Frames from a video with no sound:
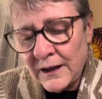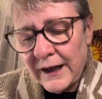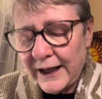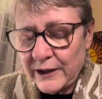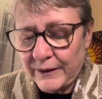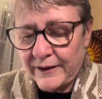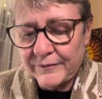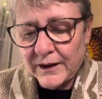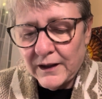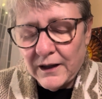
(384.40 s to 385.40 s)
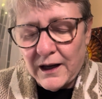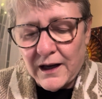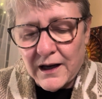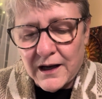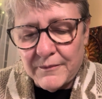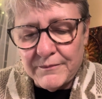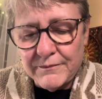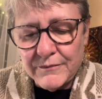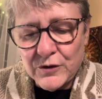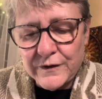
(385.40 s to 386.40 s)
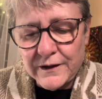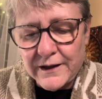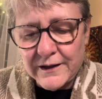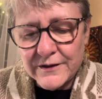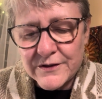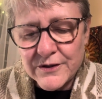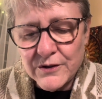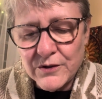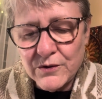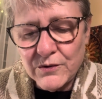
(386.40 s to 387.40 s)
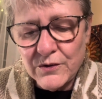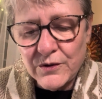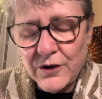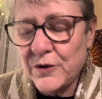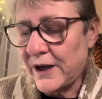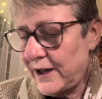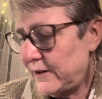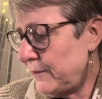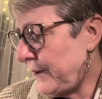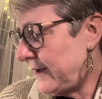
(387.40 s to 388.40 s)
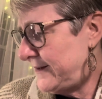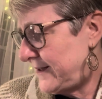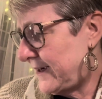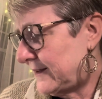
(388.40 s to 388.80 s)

Anyway, moving on. So, okay, the Balzac.